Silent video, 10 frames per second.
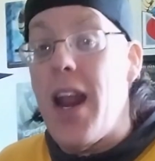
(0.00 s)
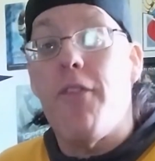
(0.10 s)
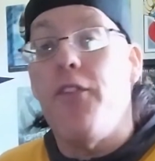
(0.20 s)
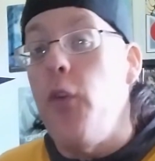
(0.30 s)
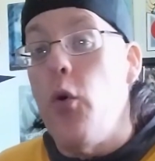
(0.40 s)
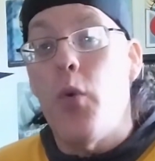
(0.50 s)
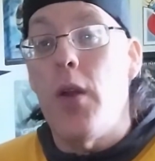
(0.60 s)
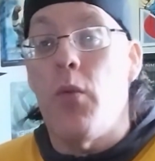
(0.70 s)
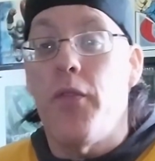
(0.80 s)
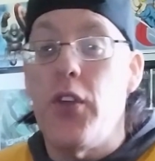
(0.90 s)
gonna have full
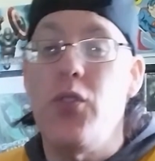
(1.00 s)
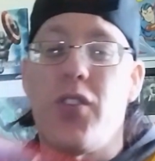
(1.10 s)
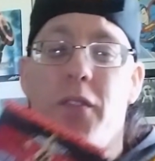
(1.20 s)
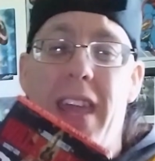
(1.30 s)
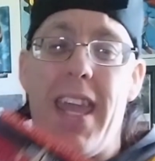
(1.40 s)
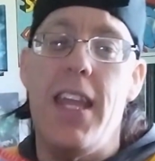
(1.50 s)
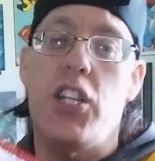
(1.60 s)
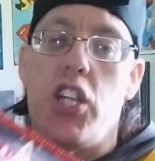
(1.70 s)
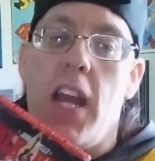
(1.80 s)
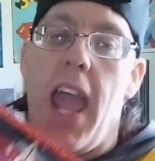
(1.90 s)
written reviews of
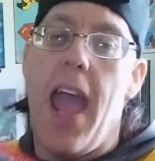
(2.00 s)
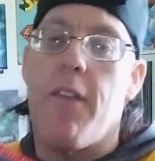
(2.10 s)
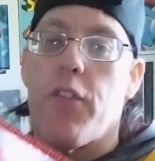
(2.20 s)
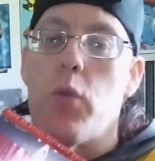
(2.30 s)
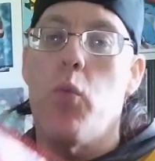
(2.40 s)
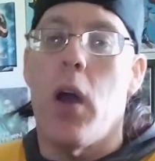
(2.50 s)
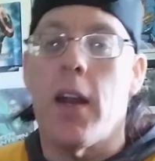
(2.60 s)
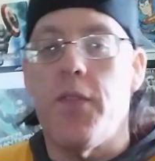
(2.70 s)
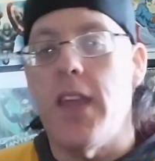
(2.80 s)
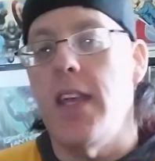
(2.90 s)
each and every
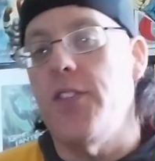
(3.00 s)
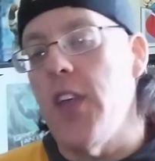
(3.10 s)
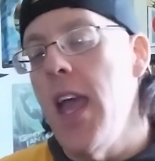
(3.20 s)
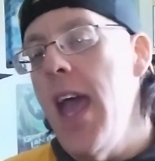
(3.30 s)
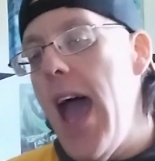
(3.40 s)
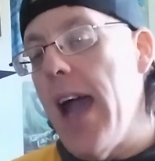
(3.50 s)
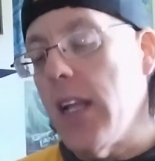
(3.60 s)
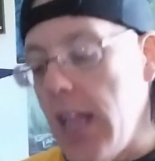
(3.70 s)
one of these at